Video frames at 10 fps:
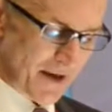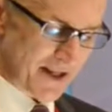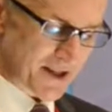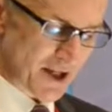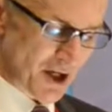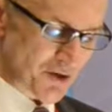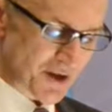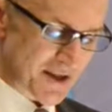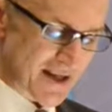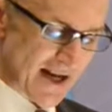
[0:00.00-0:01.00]
meet to
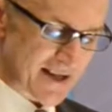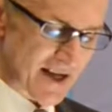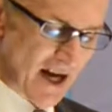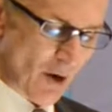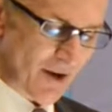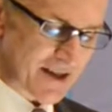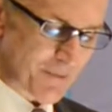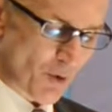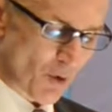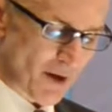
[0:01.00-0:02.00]
discuss how
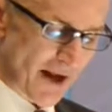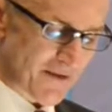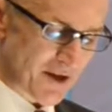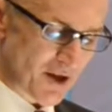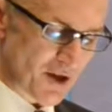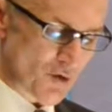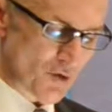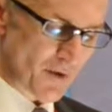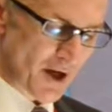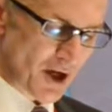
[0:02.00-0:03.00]
Interpol and the
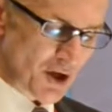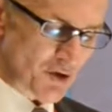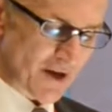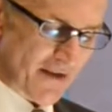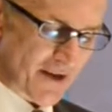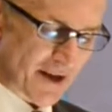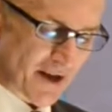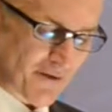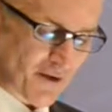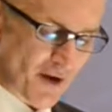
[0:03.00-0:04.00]
EU together
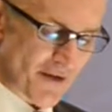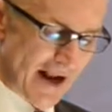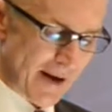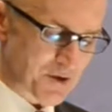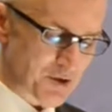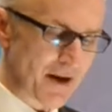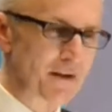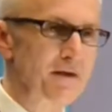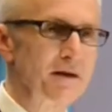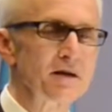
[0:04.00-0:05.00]
can further help
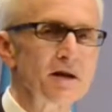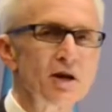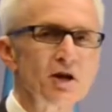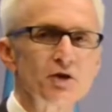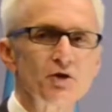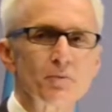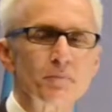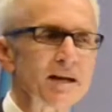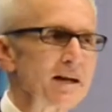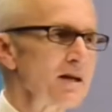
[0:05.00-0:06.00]
strengthen
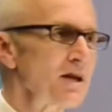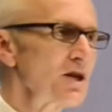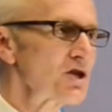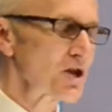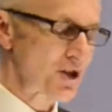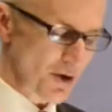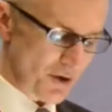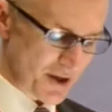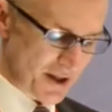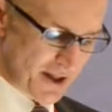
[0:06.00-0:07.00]
European
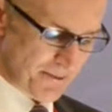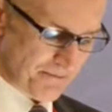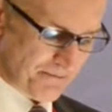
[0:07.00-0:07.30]
security.